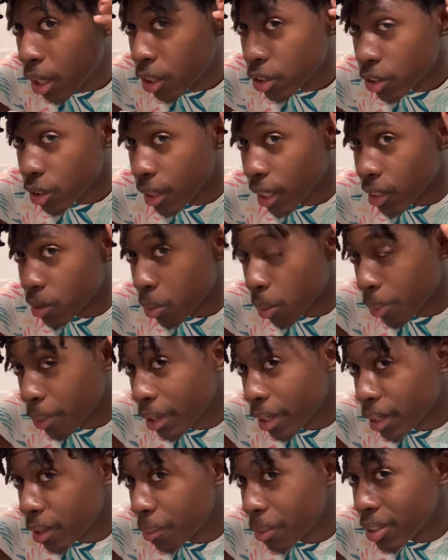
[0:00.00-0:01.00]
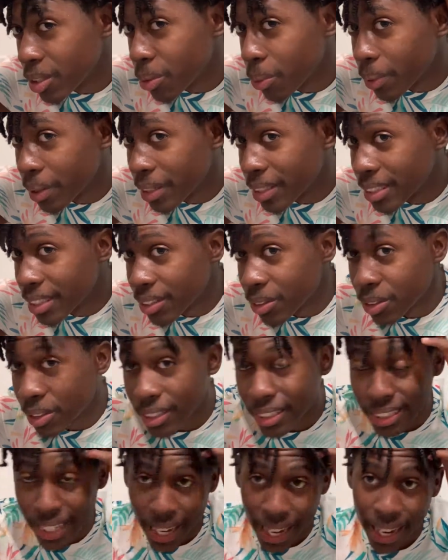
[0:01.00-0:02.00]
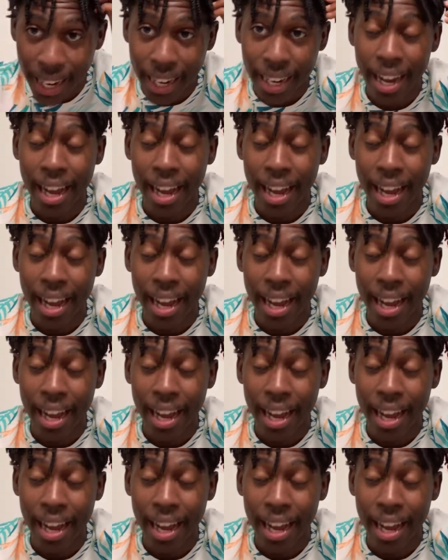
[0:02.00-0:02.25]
So that's what we're going to be doing today.